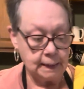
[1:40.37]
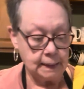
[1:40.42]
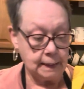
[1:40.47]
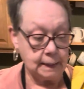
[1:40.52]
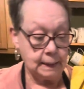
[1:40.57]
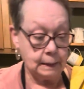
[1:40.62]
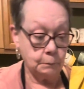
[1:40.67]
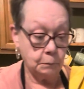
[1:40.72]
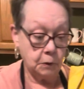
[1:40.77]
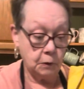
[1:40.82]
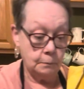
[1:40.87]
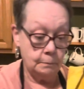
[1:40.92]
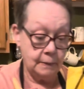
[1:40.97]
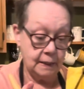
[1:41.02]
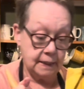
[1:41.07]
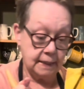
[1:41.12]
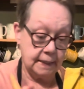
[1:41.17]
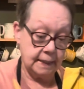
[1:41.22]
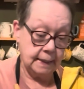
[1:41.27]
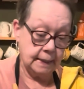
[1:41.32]
Now I'm going to
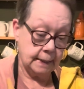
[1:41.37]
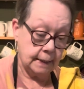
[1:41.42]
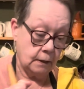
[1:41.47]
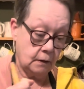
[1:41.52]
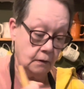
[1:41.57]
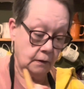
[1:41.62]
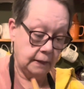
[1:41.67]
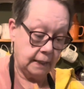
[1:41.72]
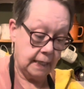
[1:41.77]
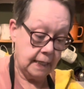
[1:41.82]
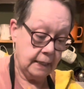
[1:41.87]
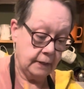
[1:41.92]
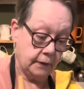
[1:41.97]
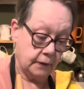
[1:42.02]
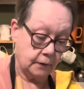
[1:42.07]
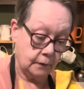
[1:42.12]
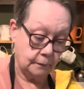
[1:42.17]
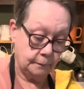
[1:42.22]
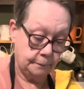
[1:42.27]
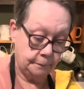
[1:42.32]
mix this all together.
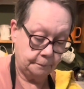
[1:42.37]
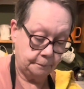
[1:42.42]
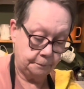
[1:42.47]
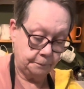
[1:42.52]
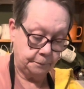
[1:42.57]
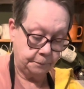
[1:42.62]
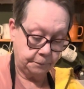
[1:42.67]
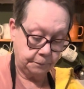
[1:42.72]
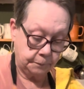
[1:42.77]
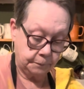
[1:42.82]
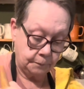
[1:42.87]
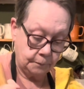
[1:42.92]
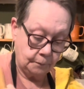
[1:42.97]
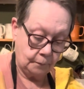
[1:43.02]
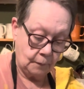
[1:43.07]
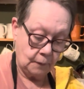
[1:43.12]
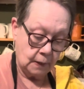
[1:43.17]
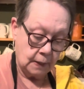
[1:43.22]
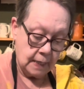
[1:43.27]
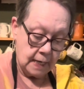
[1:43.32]

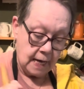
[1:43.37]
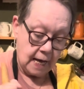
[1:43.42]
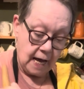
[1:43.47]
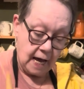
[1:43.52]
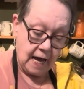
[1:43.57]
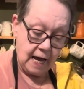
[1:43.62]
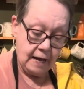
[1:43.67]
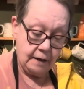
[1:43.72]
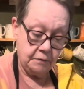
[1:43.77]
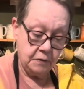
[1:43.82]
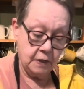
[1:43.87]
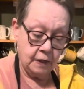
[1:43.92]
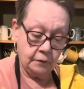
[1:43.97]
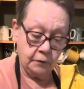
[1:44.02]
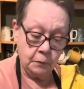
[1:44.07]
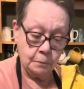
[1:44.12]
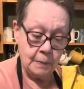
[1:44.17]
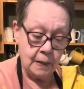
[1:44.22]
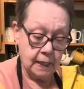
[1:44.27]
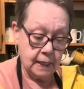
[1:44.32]
I have never
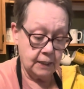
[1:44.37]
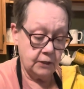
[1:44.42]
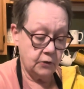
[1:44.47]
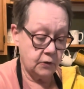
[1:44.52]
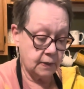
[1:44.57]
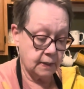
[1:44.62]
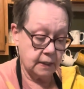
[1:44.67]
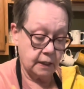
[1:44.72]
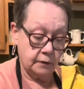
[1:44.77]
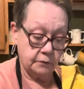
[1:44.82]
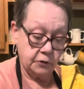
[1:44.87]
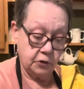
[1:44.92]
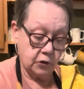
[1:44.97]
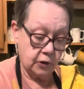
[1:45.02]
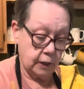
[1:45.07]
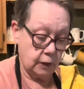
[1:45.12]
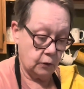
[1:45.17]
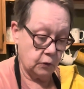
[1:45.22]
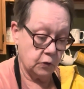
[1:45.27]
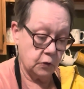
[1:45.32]
made stuffed
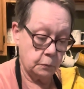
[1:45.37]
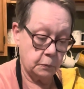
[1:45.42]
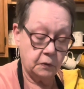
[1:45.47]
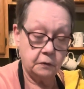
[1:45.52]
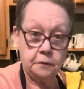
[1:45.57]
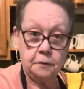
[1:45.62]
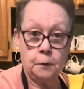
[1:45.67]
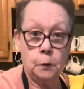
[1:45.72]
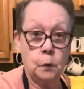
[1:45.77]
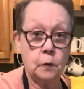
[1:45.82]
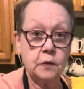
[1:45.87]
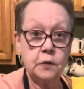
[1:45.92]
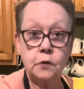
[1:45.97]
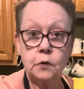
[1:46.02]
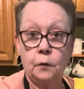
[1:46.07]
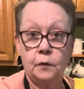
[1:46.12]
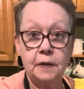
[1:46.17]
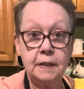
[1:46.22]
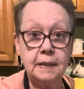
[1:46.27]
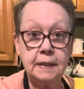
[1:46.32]
shells before, so
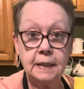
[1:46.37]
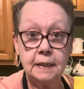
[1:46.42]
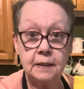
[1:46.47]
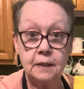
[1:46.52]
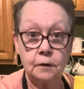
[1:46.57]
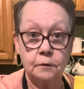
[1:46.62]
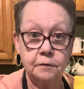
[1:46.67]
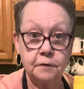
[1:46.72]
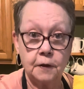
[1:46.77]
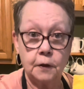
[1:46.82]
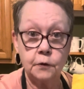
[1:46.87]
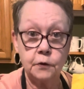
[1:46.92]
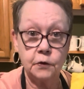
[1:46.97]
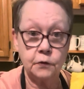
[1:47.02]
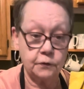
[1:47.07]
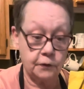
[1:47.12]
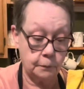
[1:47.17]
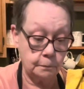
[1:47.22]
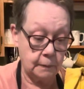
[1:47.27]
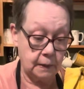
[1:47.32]
this is a first
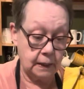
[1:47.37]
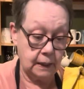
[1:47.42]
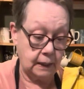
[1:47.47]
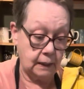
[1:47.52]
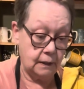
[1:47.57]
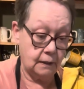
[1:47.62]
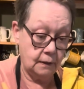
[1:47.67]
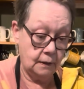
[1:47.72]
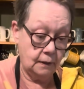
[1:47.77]
for me.